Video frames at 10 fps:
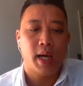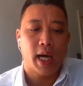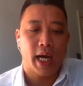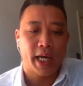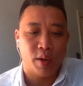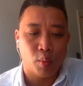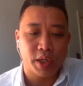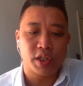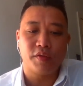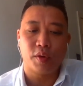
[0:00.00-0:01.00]
Hmm. And then
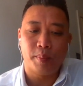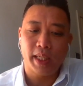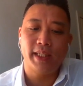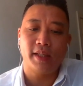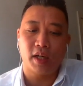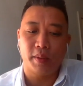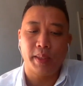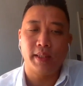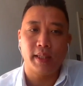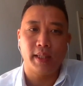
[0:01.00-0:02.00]
once you've completed
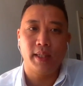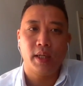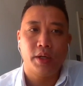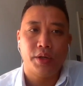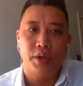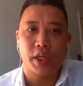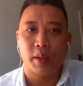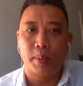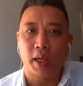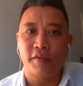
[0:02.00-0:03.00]
IPD, you
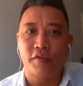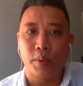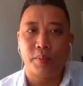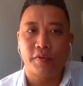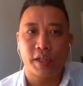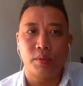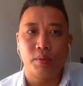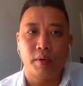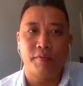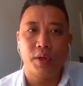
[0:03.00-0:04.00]
can apply for your
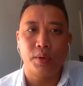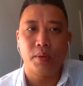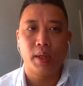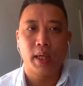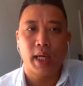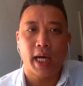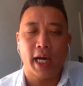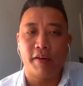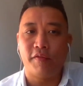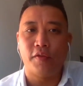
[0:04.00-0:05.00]
professional review.
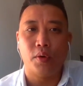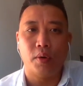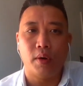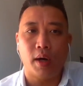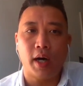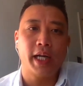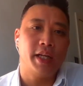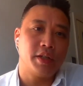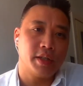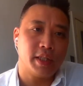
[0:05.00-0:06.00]
And for
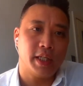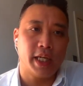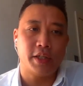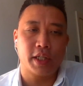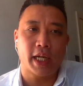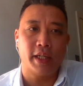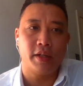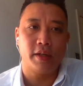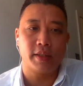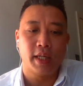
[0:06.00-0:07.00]
IEng and CEng
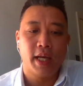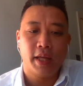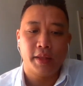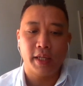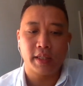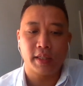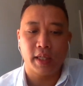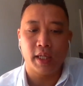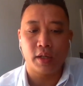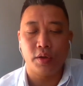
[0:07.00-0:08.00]
candidates,
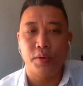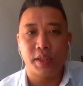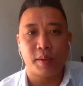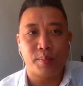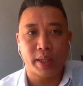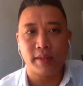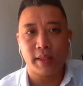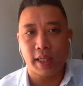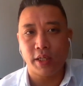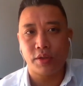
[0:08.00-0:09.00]
this includes a
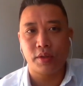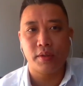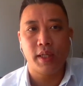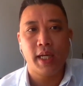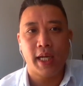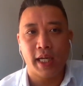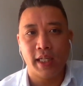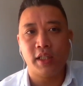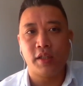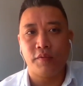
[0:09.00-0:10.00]
presentation,
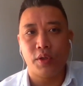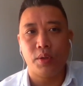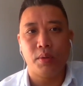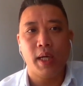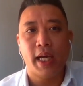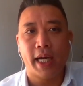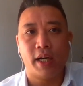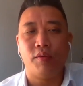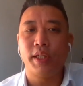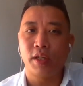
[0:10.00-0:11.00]
an interview,
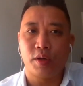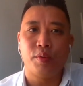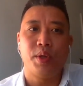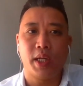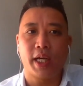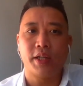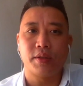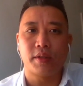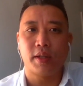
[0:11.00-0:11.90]
and a written communication